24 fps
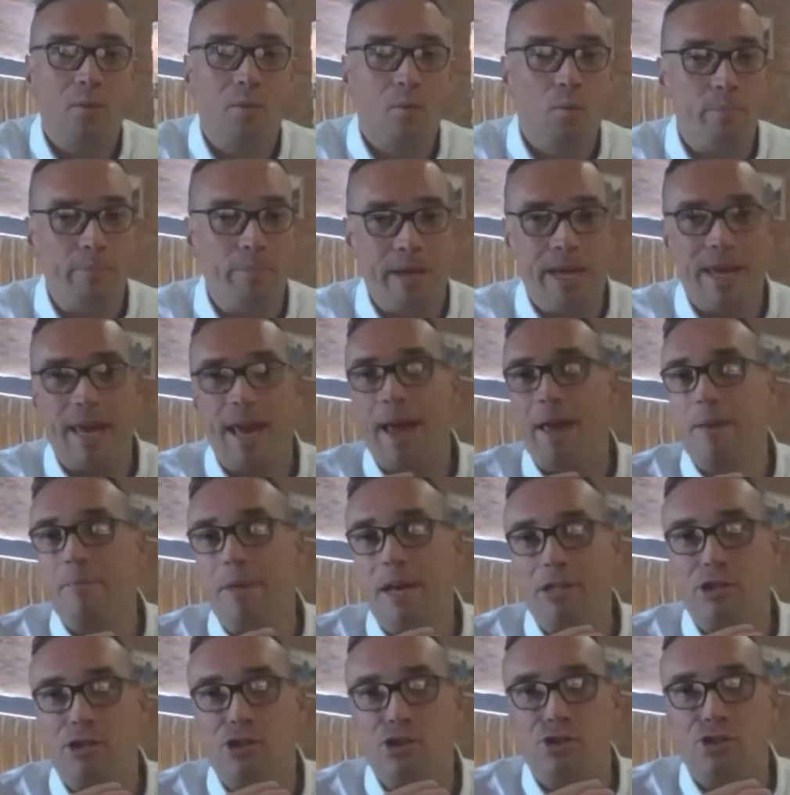became
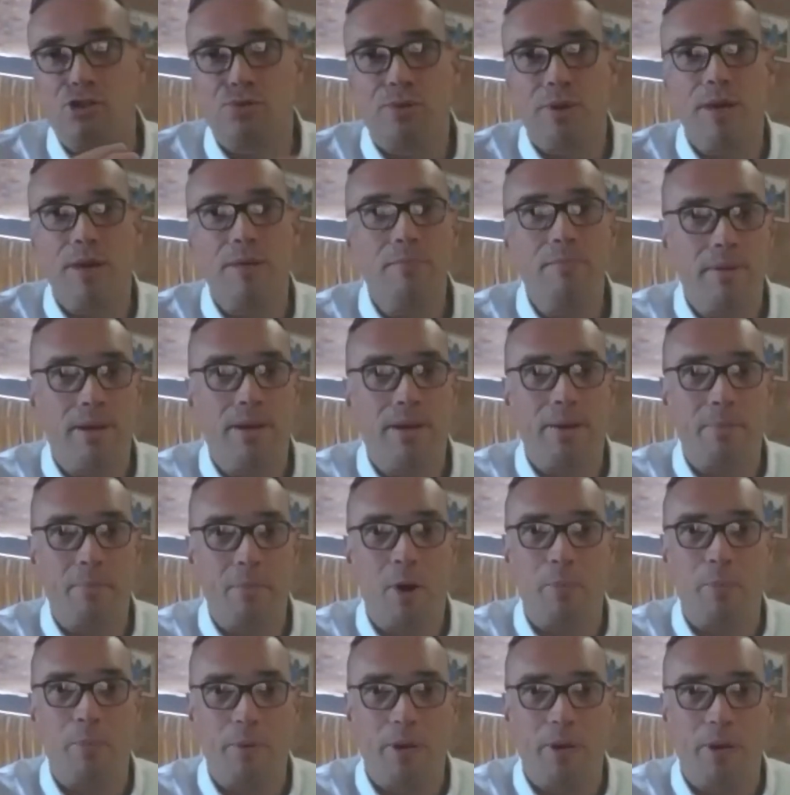extremely
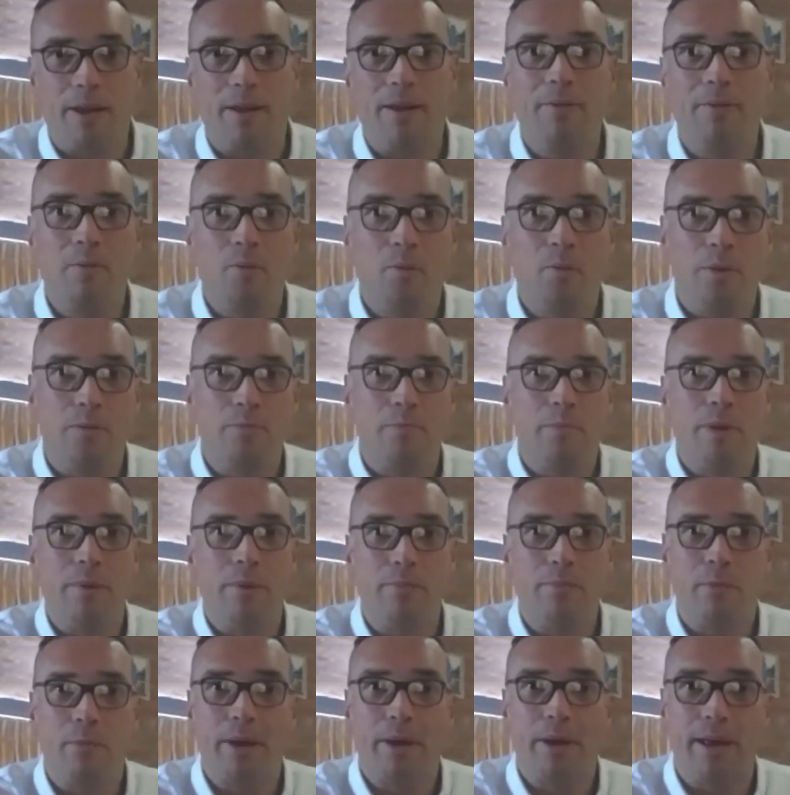popular with
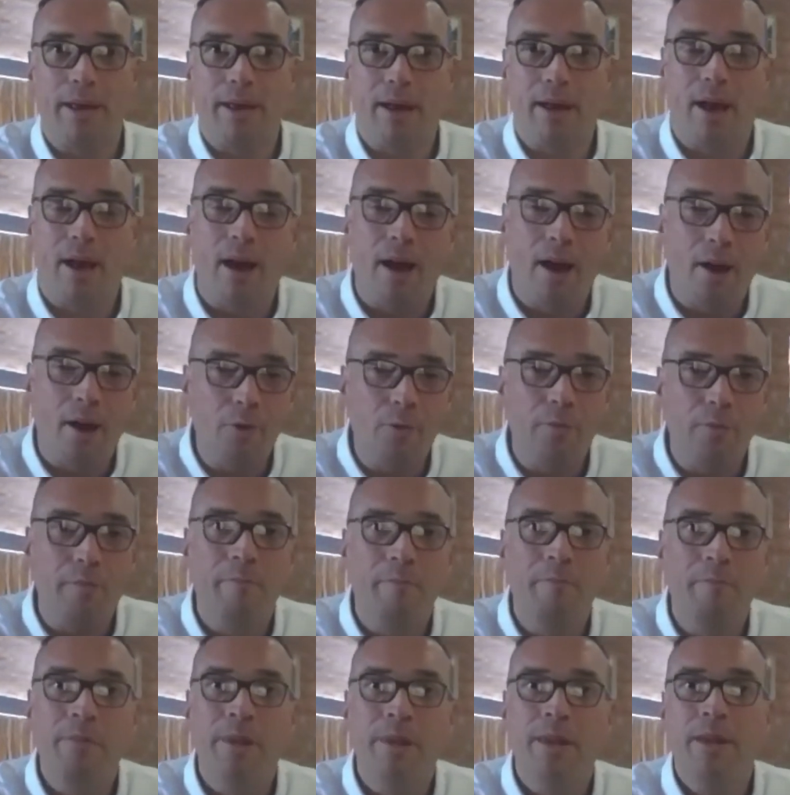people being at home,
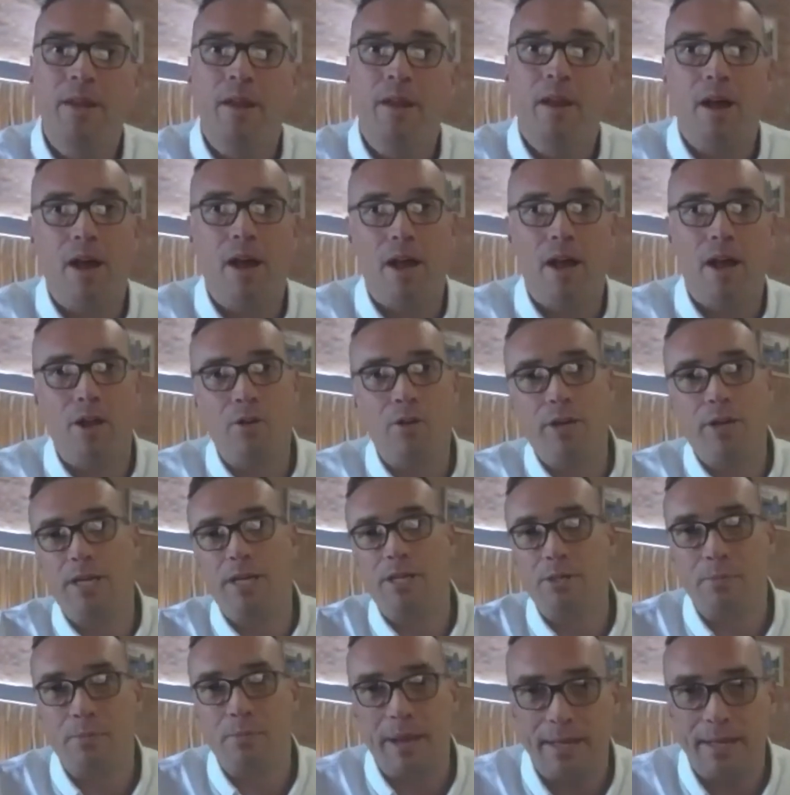uh, looking
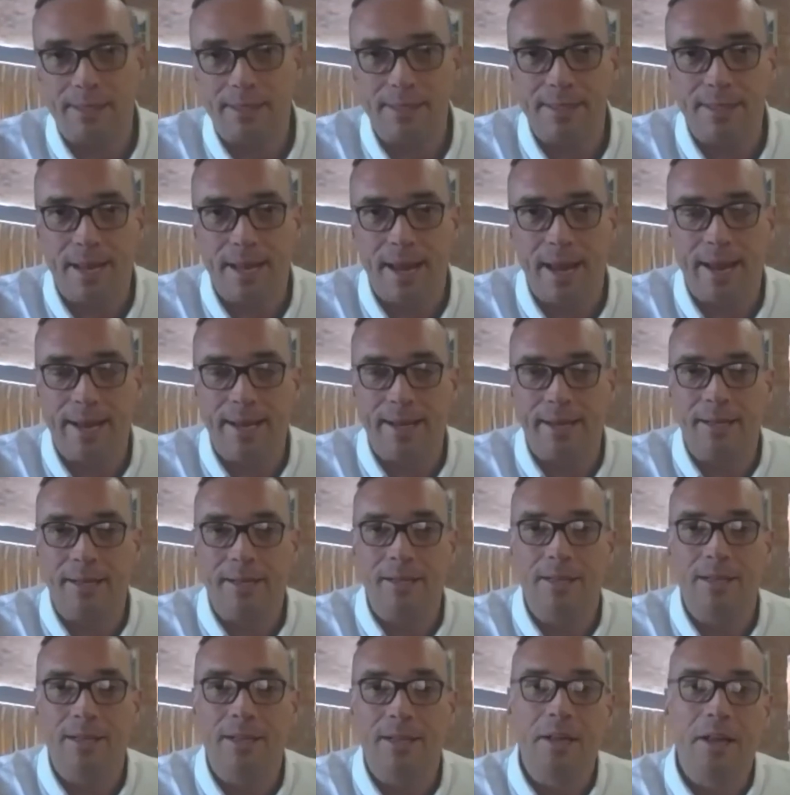to be entertained.
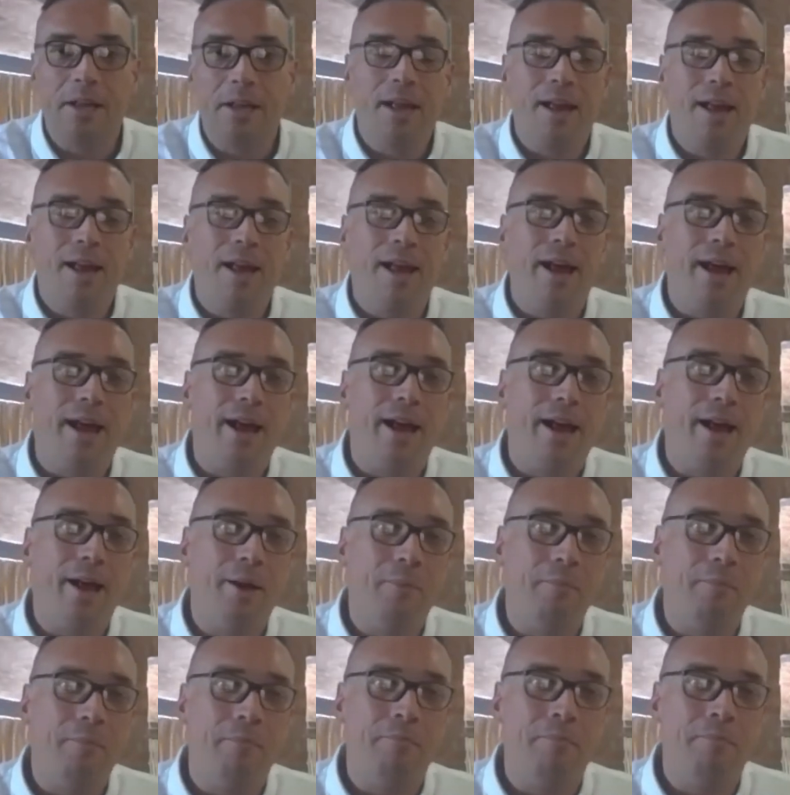
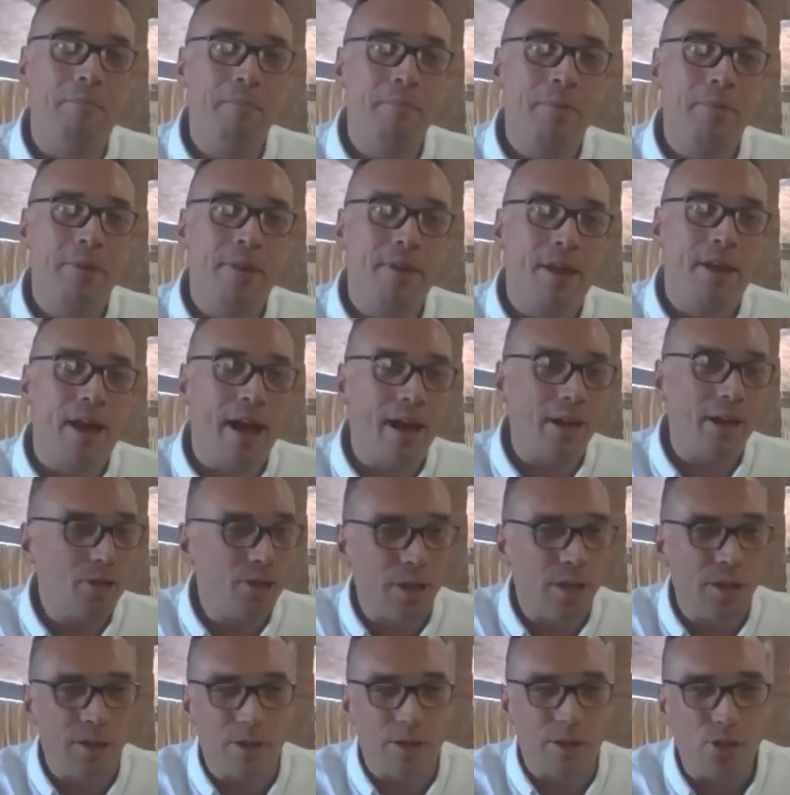Um,
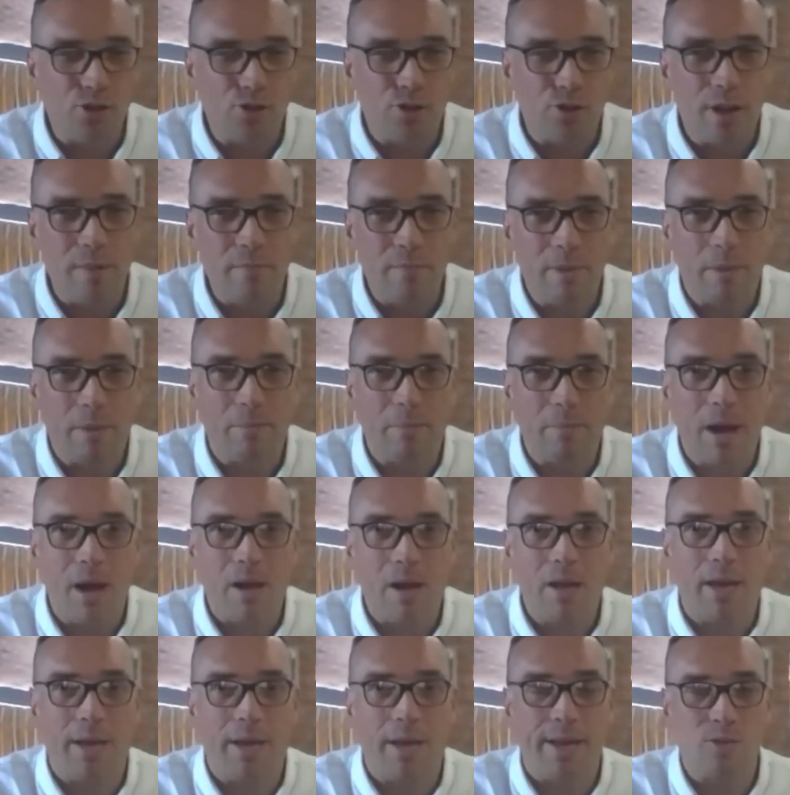actually, the streaming
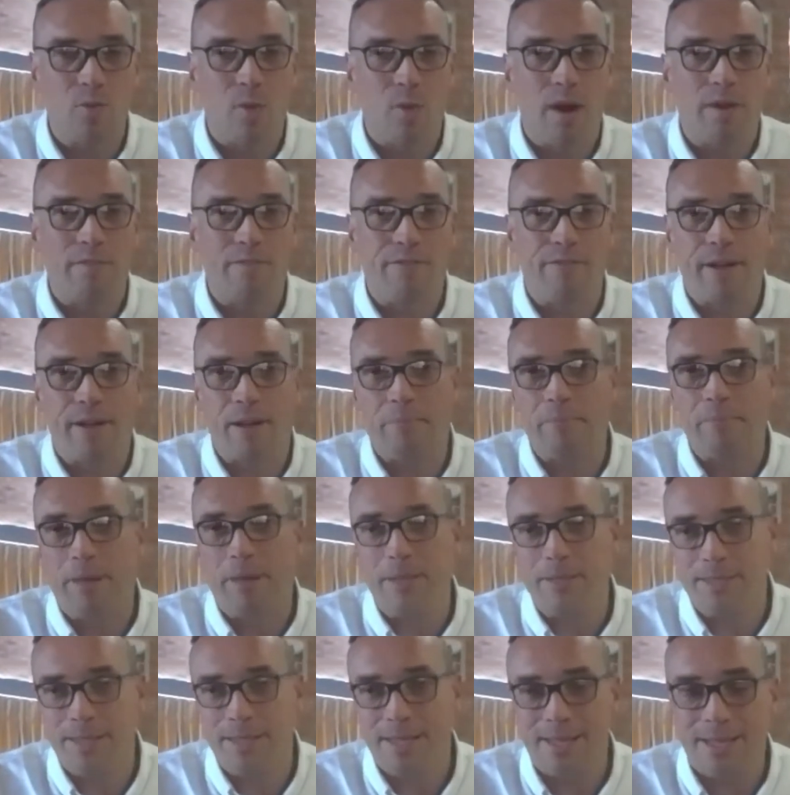market is quite
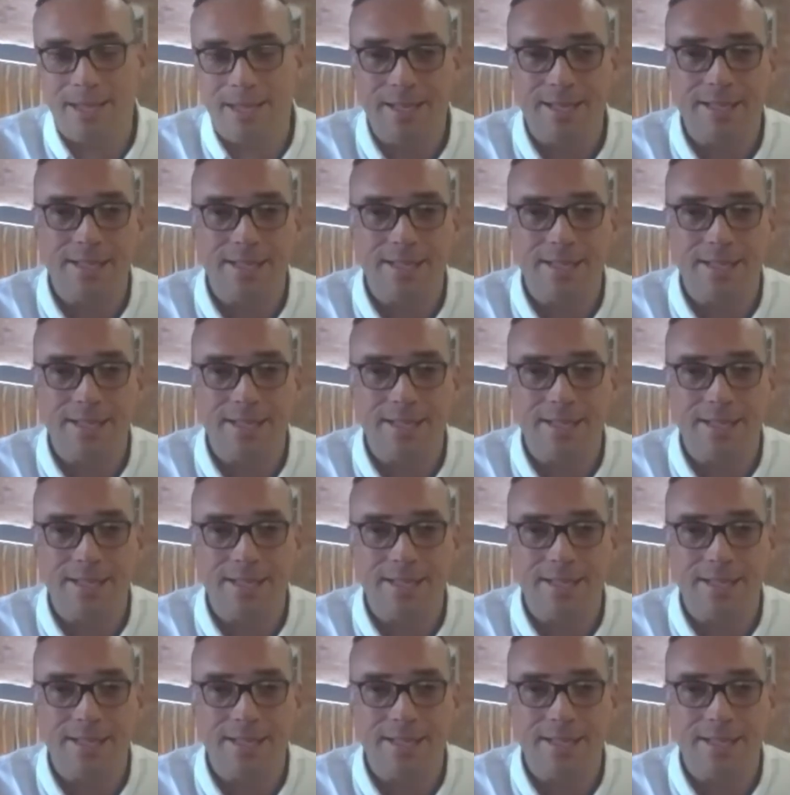fragmented these